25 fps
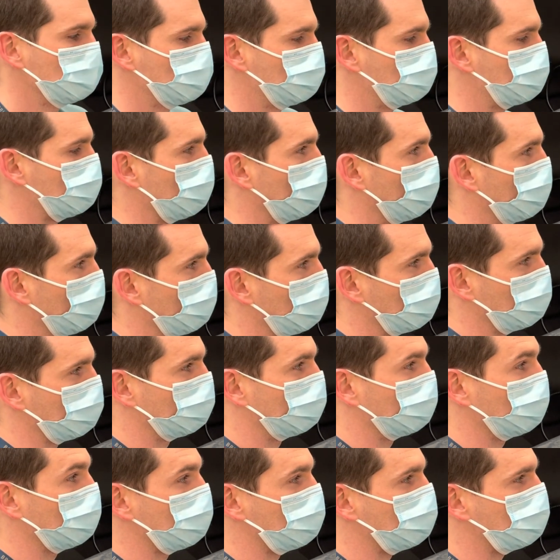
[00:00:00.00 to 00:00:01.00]
So a
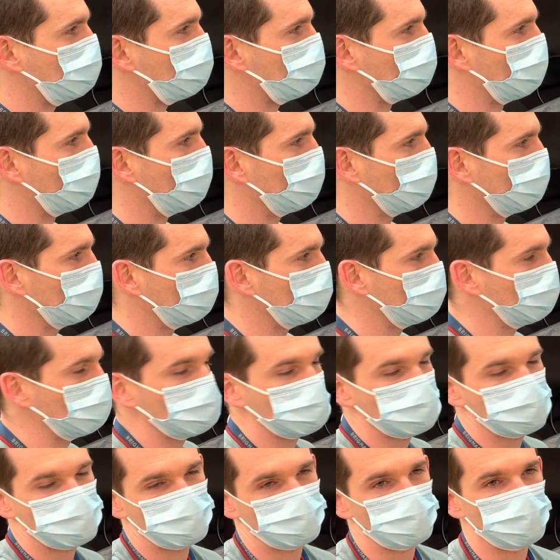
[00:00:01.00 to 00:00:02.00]
very small image,
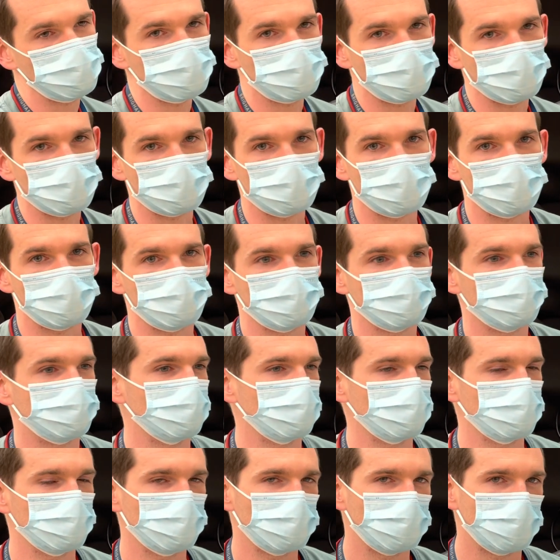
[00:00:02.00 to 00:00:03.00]
you could go to
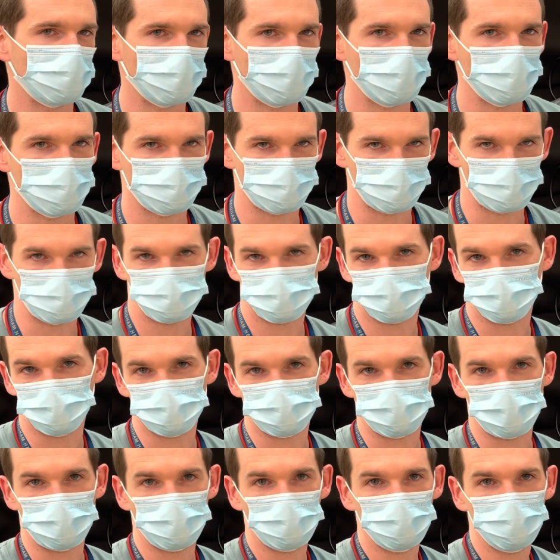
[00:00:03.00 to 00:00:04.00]
very high frames per
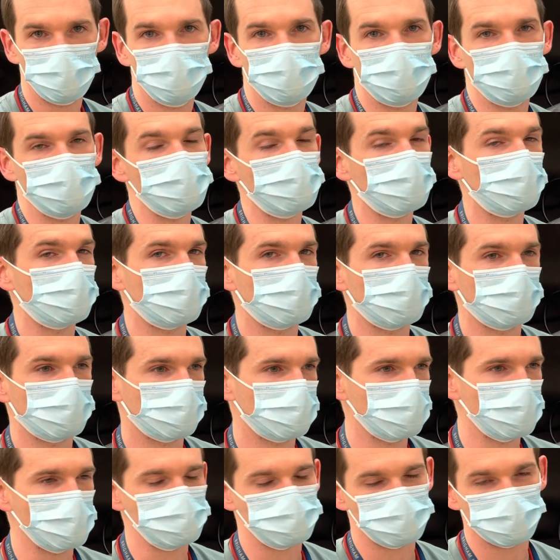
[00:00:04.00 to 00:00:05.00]
second and you could
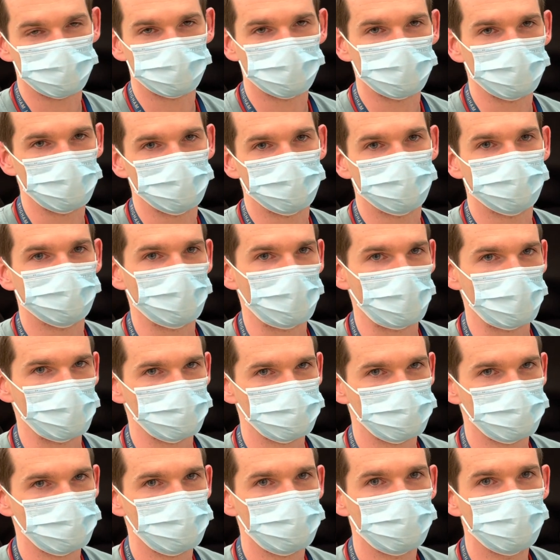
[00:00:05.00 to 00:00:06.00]
capture very
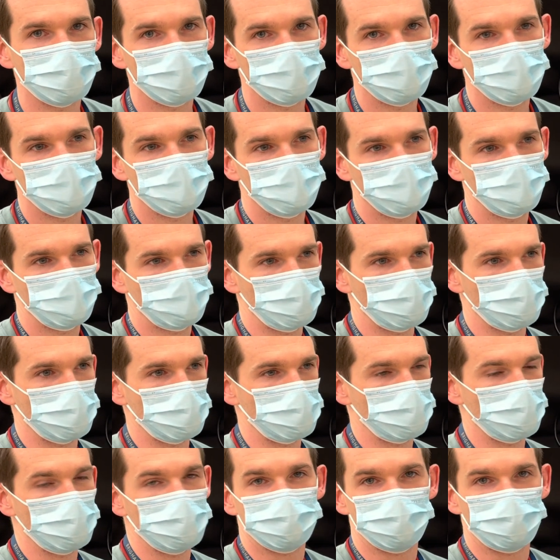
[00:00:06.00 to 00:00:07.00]
fast
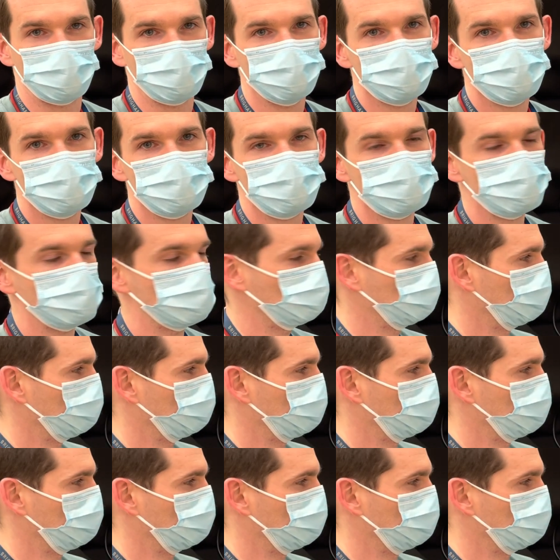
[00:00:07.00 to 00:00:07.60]
uh, events.